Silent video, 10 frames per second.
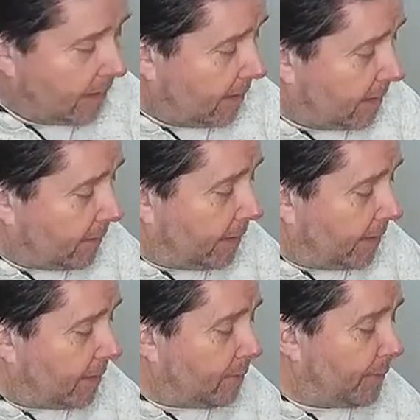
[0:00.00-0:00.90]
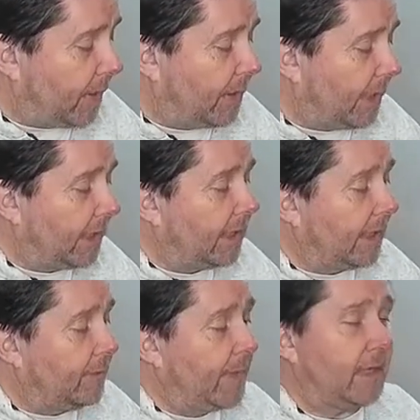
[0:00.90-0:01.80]
So I ended up buying
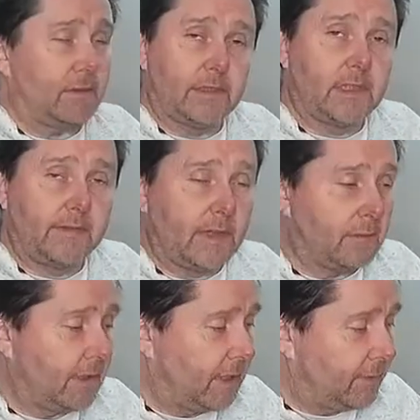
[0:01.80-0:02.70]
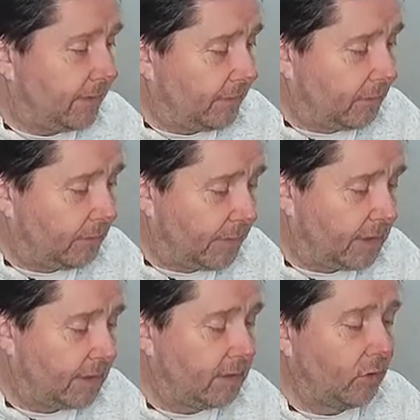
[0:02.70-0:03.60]
a mouse, which I've never had one of these before, which
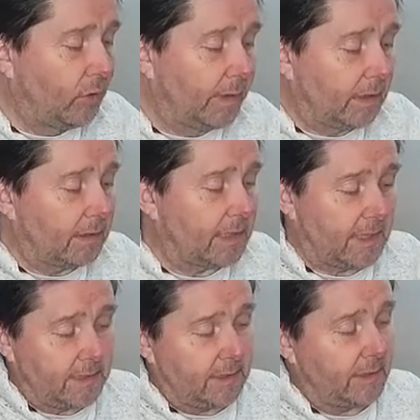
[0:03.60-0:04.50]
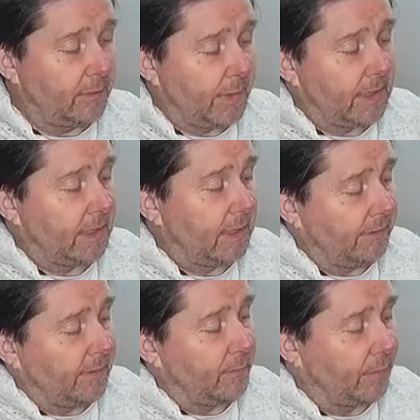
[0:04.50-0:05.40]
is an orbital sander. So basically
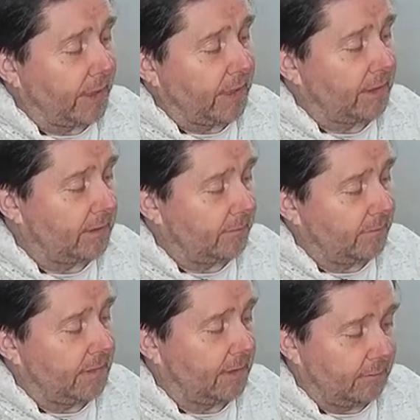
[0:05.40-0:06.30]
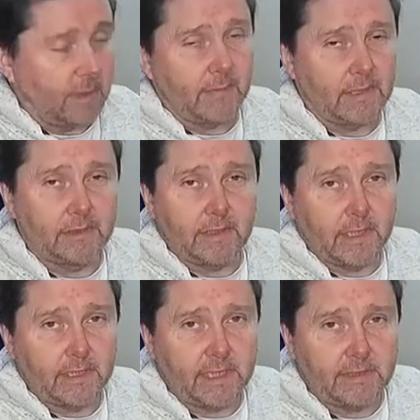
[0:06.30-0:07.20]
it vibrates, I'm doing it
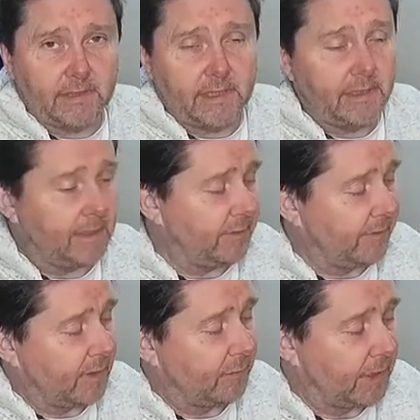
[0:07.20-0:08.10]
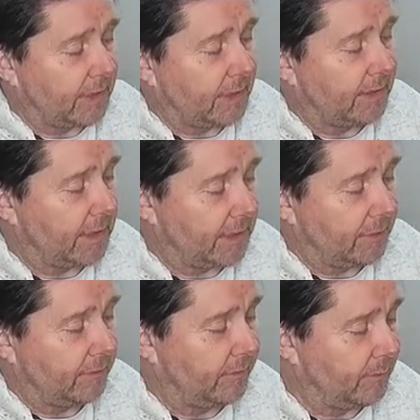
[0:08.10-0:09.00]
exaggerated here, it vibrates in this
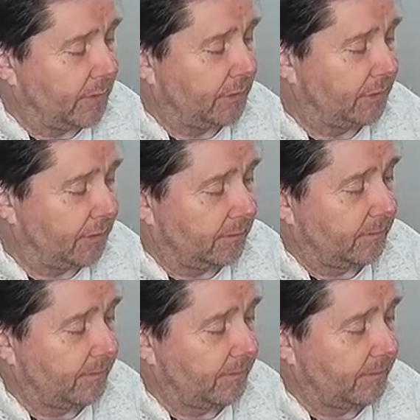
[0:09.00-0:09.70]
sort of motion